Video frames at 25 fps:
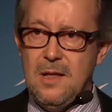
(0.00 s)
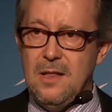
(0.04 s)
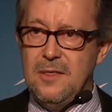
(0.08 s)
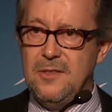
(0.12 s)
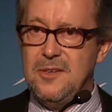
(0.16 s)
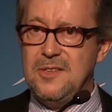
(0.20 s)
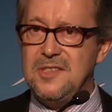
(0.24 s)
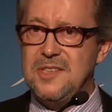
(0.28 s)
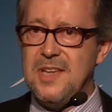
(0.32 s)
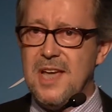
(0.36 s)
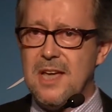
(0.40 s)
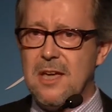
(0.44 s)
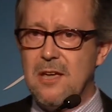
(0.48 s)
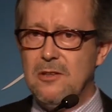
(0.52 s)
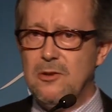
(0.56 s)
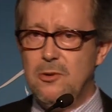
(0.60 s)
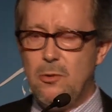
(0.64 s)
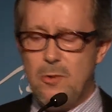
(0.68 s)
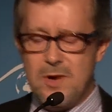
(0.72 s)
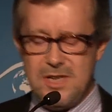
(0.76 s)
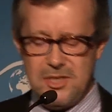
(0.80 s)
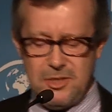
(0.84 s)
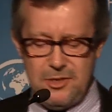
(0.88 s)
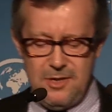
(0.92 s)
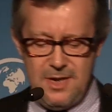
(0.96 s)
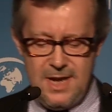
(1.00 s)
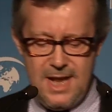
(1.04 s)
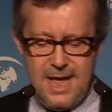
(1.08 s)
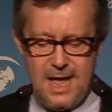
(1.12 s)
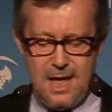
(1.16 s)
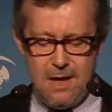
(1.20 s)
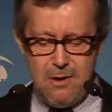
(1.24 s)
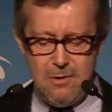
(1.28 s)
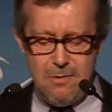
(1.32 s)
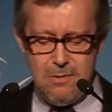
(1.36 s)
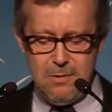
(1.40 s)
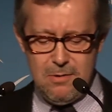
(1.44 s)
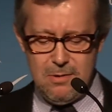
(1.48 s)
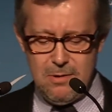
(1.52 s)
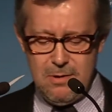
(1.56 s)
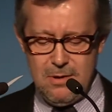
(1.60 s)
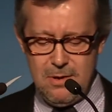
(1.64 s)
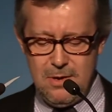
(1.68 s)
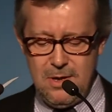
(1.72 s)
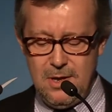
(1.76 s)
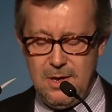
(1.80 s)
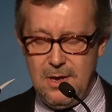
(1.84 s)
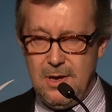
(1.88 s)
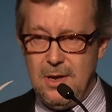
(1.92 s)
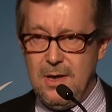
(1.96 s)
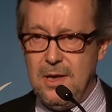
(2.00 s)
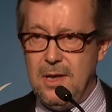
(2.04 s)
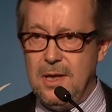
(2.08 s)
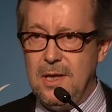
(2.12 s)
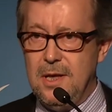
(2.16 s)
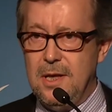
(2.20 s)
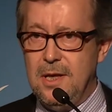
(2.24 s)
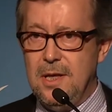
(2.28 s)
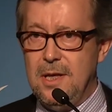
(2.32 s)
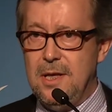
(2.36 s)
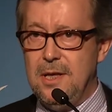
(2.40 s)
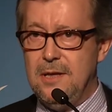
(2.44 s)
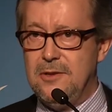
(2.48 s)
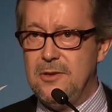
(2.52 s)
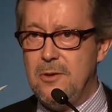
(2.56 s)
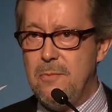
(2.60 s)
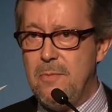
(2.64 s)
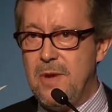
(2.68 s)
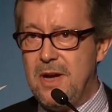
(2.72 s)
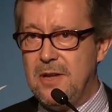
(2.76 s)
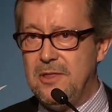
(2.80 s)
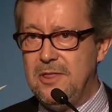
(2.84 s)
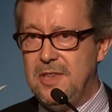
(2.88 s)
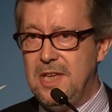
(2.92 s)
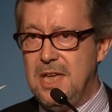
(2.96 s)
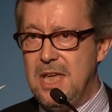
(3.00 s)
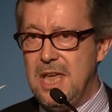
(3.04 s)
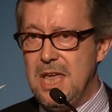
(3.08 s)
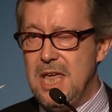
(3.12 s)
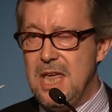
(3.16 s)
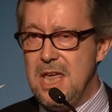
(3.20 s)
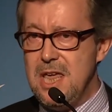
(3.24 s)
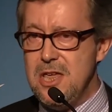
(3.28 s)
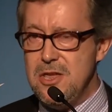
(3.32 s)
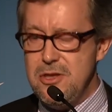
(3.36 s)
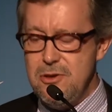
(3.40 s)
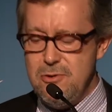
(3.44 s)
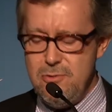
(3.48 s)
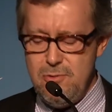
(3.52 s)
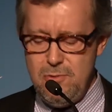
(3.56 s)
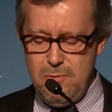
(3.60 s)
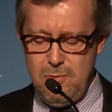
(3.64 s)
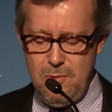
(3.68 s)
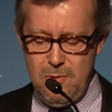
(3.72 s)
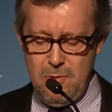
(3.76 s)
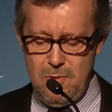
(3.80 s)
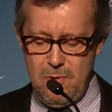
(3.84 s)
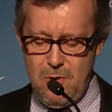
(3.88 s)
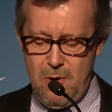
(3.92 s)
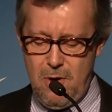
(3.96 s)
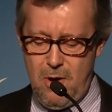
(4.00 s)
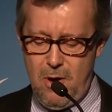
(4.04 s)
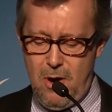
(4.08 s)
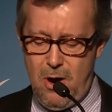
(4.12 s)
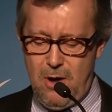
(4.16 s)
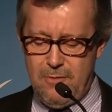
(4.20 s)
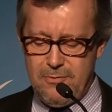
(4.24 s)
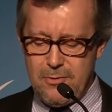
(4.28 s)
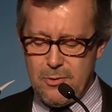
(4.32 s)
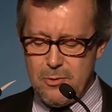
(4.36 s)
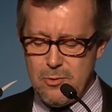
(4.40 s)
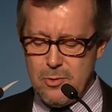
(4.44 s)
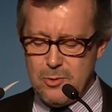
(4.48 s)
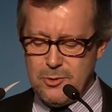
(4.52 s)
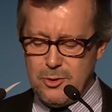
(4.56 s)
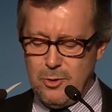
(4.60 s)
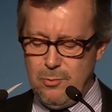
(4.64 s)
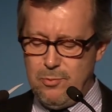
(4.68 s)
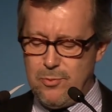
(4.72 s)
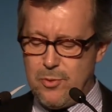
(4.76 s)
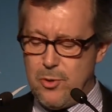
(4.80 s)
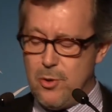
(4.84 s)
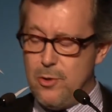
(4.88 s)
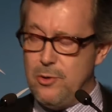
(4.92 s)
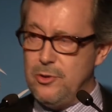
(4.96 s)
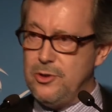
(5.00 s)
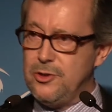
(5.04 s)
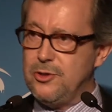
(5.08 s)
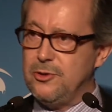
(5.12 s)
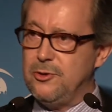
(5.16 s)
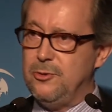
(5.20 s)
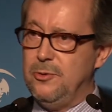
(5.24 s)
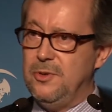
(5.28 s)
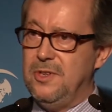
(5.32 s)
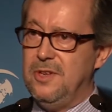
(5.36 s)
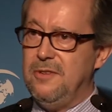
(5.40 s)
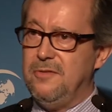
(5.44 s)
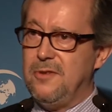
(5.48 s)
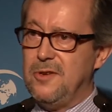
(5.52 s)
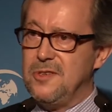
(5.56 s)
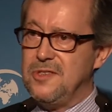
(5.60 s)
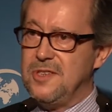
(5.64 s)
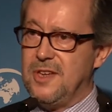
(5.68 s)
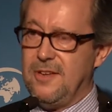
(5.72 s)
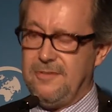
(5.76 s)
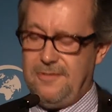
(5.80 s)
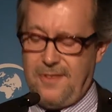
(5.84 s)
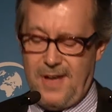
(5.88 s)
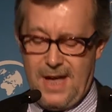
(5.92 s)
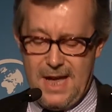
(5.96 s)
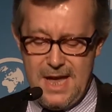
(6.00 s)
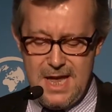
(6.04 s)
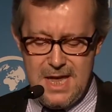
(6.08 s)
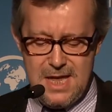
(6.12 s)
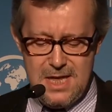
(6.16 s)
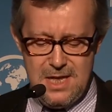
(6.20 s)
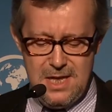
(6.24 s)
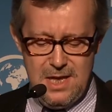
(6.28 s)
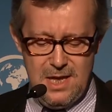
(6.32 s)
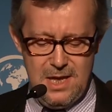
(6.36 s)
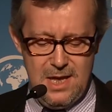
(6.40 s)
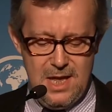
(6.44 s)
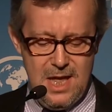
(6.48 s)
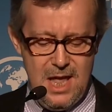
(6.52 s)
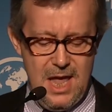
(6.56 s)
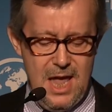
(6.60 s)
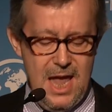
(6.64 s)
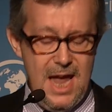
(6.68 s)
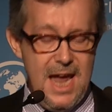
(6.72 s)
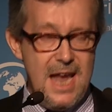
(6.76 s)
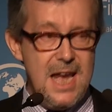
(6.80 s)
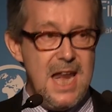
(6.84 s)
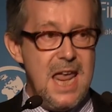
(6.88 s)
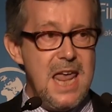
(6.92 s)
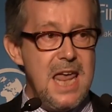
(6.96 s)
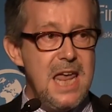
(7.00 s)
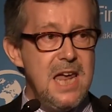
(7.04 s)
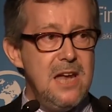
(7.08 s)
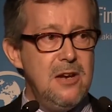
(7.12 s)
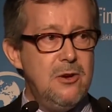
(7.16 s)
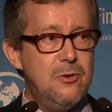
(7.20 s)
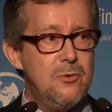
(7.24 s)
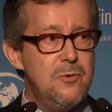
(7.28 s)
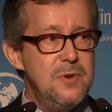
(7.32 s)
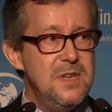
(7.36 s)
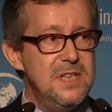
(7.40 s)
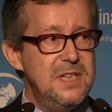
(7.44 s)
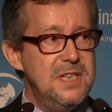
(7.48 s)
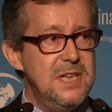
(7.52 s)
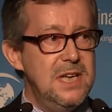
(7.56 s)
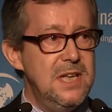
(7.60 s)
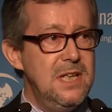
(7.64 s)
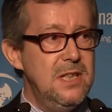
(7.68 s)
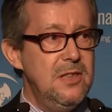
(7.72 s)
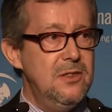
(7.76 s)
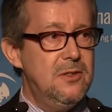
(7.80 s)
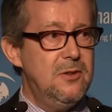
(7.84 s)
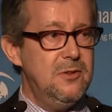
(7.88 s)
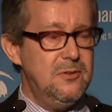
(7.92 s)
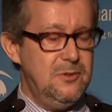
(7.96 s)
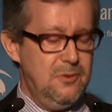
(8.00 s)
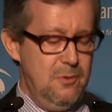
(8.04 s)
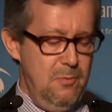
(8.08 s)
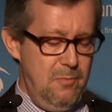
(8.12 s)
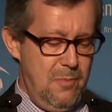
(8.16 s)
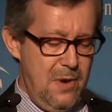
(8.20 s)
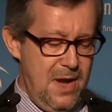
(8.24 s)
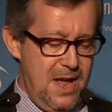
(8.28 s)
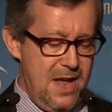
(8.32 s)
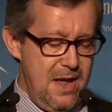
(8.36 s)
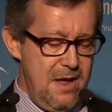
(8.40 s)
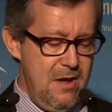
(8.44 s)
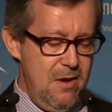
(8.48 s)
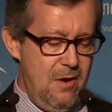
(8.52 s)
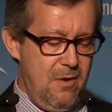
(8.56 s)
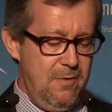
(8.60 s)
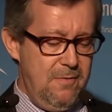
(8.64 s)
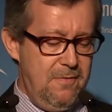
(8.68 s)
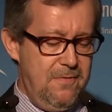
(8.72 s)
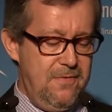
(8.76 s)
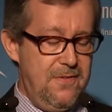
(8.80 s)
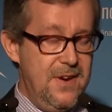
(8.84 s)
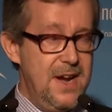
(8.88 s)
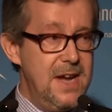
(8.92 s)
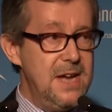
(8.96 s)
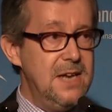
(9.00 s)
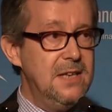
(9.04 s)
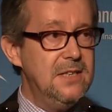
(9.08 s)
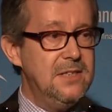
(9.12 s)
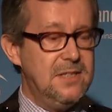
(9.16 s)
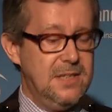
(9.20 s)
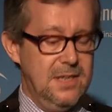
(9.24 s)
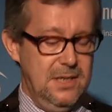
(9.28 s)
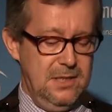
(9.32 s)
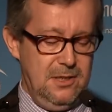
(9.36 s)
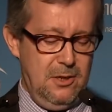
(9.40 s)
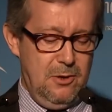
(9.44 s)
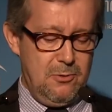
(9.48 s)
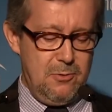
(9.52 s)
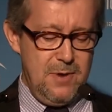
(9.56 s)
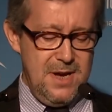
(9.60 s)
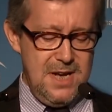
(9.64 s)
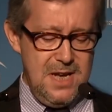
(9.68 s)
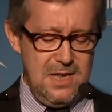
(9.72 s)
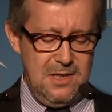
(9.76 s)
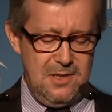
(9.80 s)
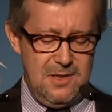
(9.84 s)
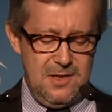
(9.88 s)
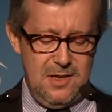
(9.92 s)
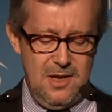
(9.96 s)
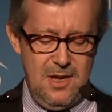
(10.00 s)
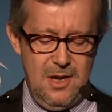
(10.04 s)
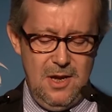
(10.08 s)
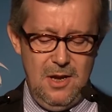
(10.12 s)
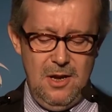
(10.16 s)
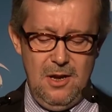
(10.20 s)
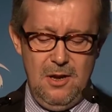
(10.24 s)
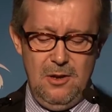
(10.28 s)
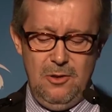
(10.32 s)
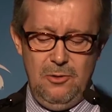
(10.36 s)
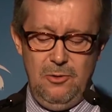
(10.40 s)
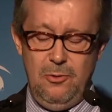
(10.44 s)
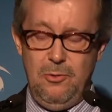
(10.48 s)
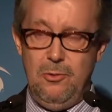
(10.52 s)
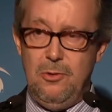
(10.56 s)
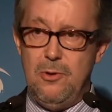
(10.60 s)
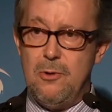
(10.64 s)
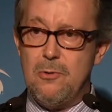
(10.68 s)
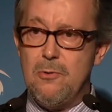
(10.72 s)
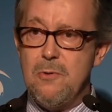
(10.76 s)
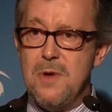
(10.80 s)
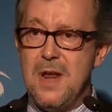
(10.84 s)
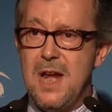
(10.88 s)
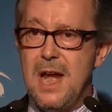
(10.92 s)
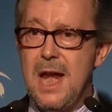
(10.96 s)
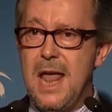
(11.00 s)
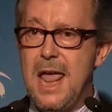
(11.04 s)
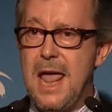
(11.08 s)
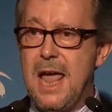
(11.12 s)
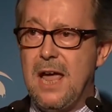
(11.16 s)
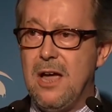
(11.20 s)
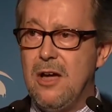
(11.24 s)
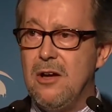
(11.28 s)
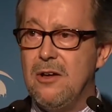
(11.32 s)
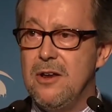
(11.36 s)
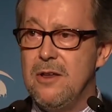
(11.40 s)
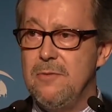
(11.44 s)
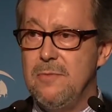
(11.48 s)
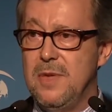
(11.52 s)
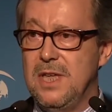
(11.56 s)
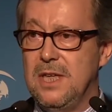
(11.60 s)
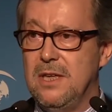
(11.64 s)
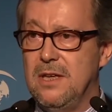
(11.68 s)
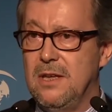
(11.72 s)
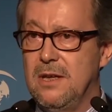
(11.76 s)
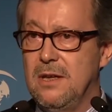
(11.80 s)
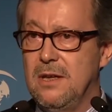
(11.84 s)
The second question now is about the EU overall approach to diversifying and increasing the supply of finance and credit to the real economy.